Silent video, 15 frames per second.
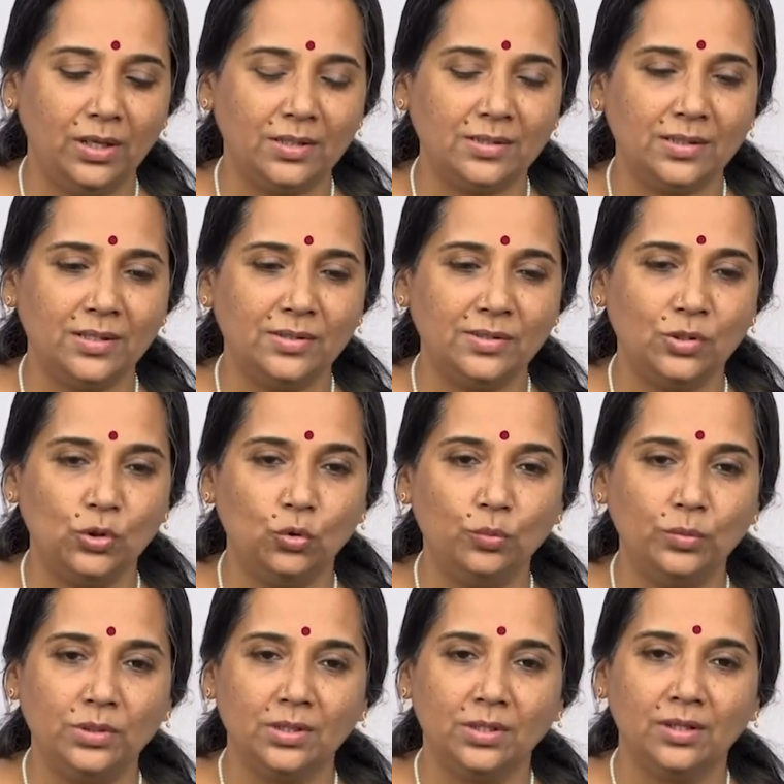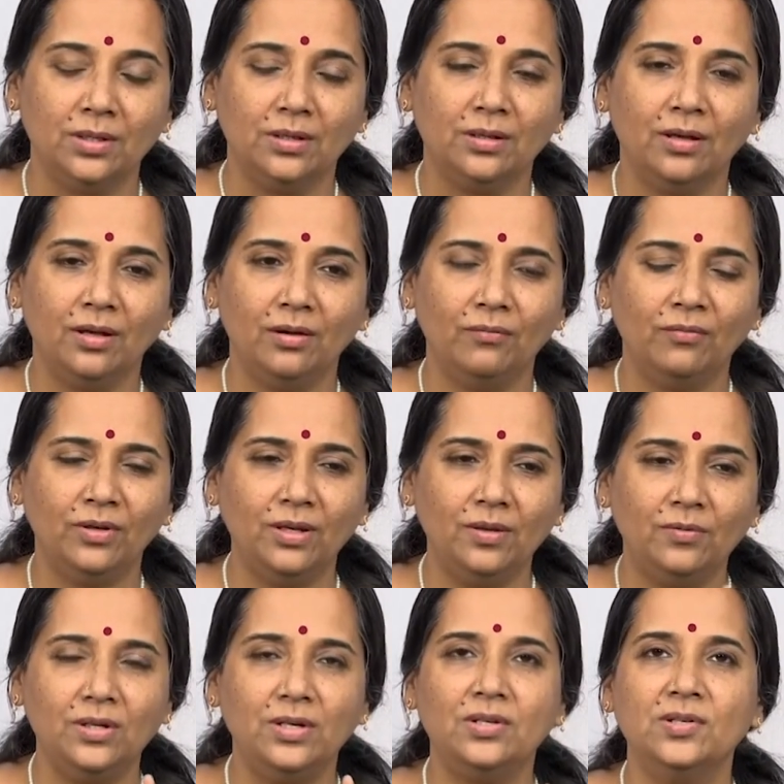has assumed a very,
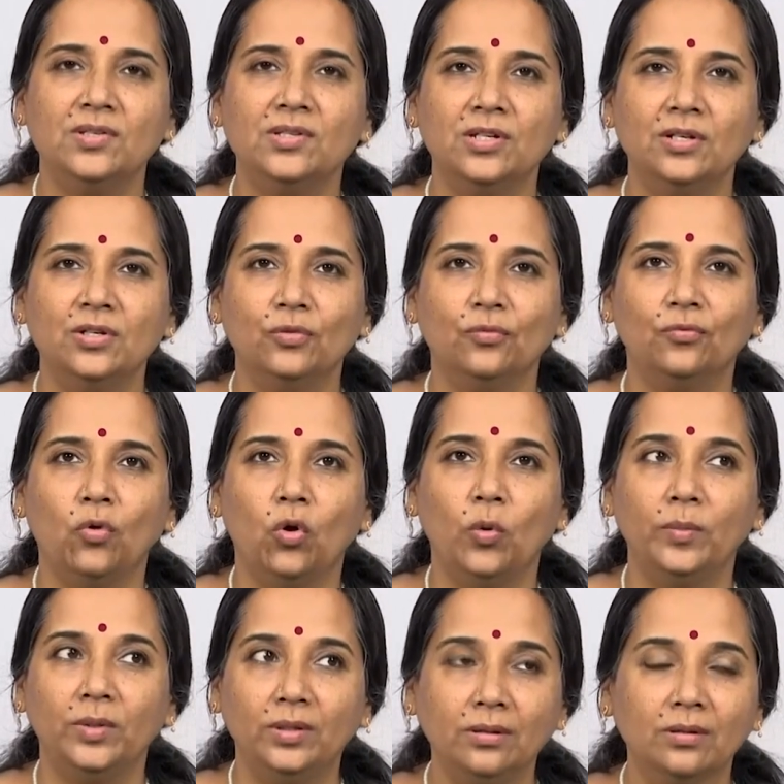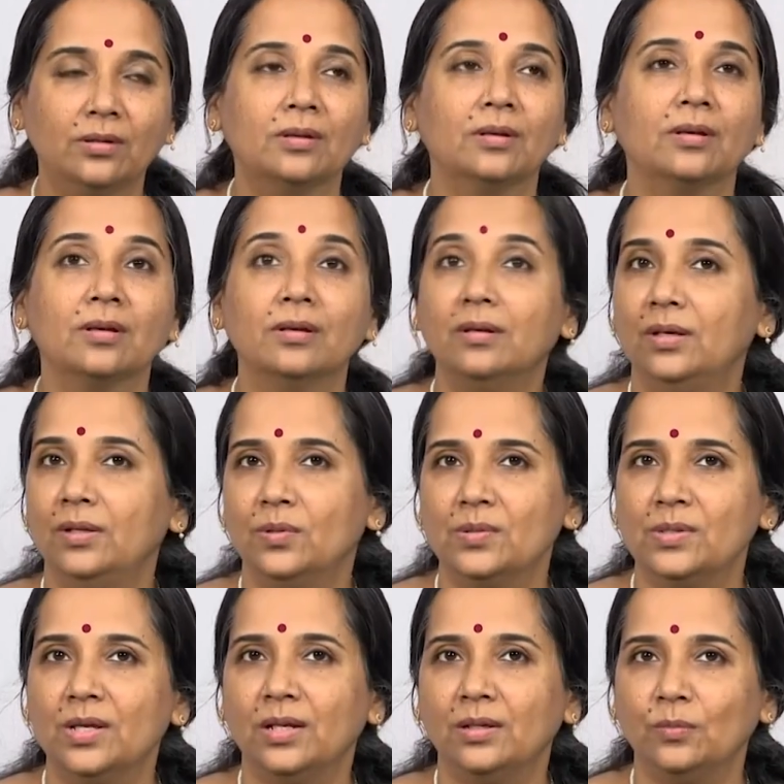very distinctive form in
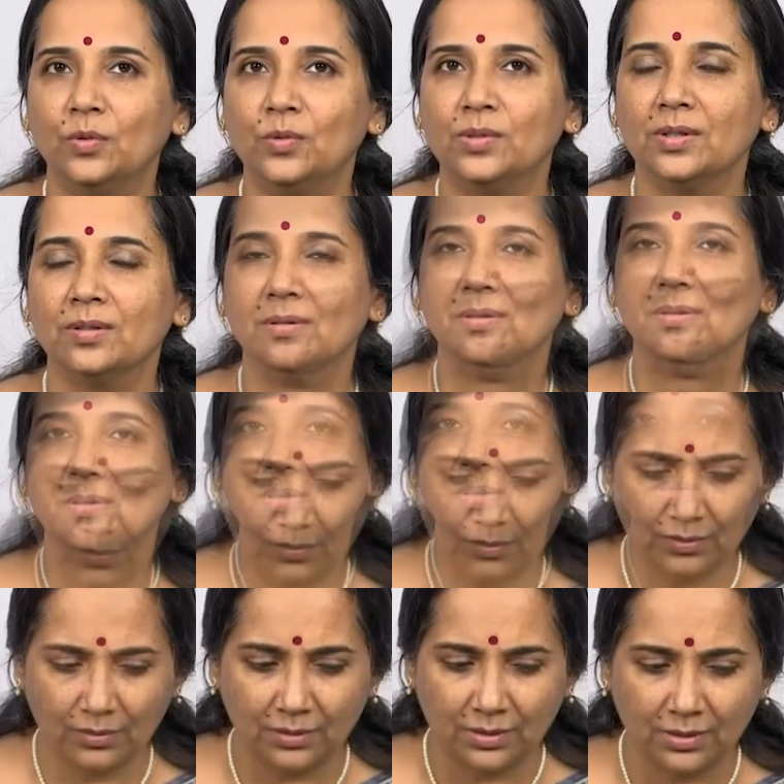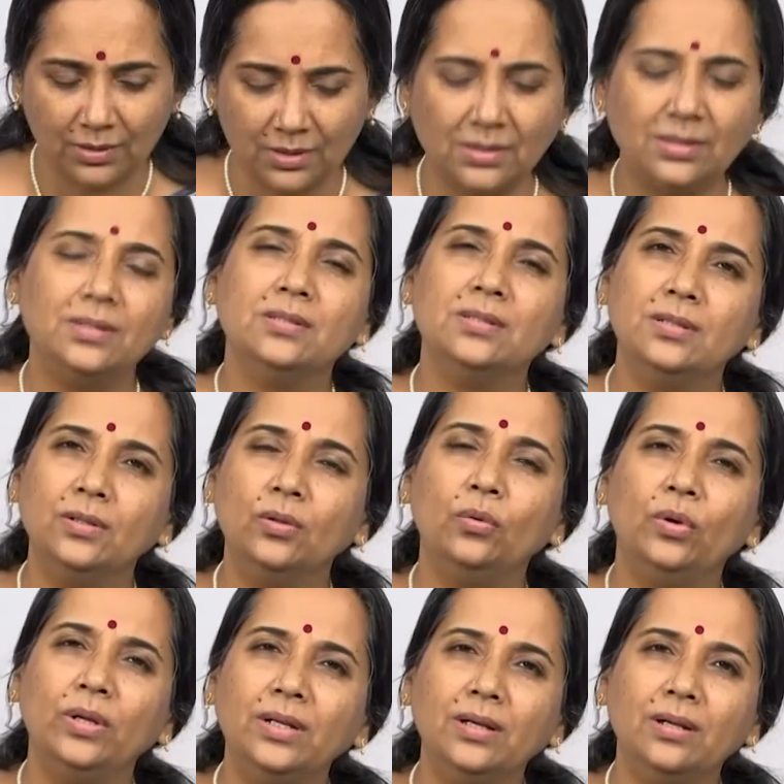Hindustani music. See,
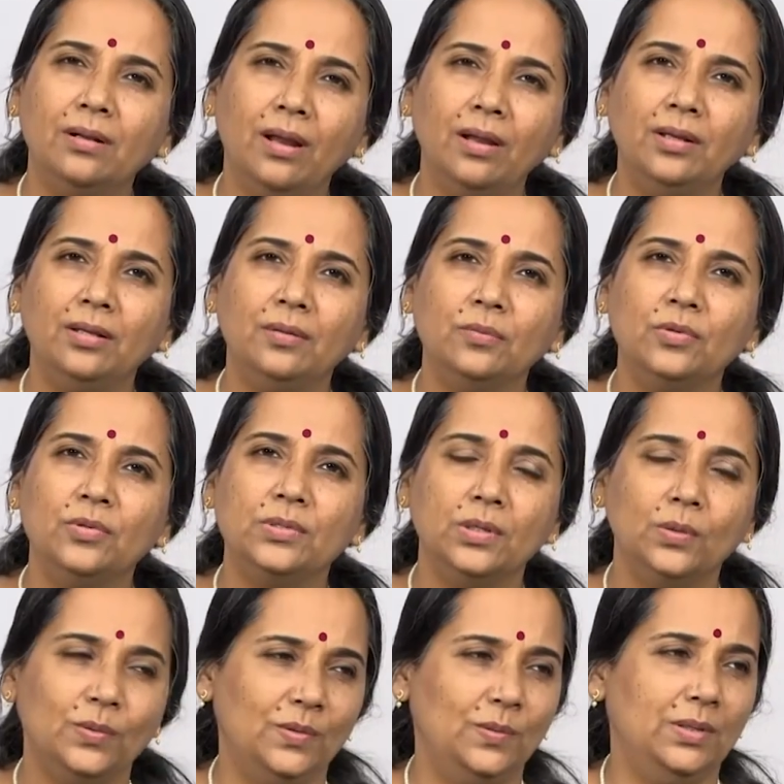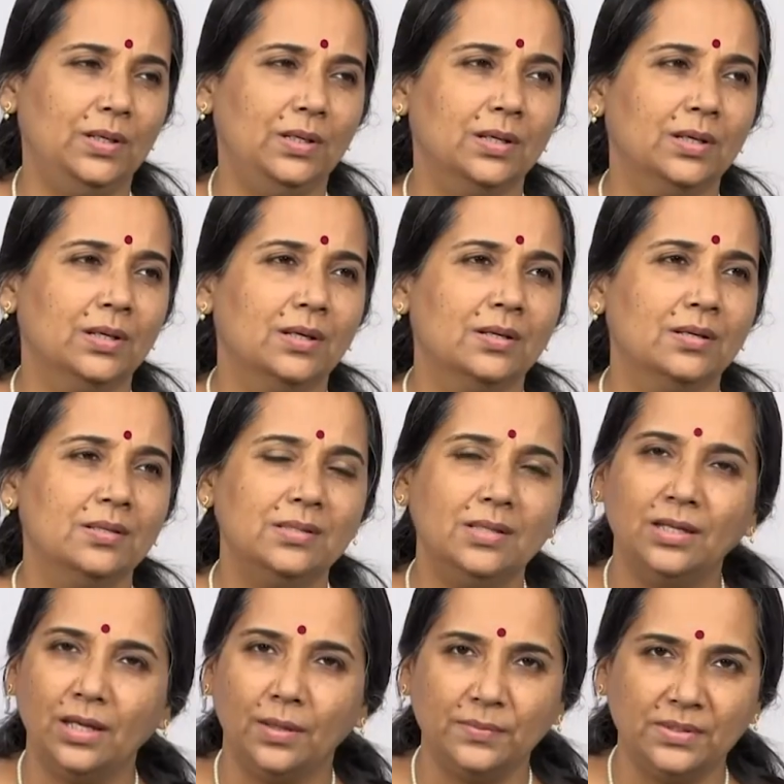though in Carnatic music, when we
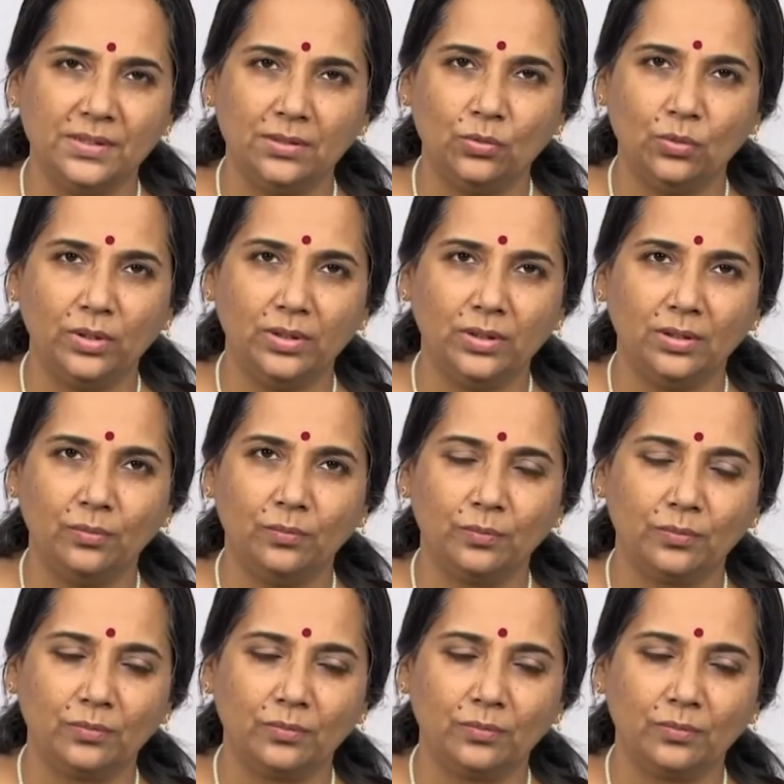sing Hamsadhwani,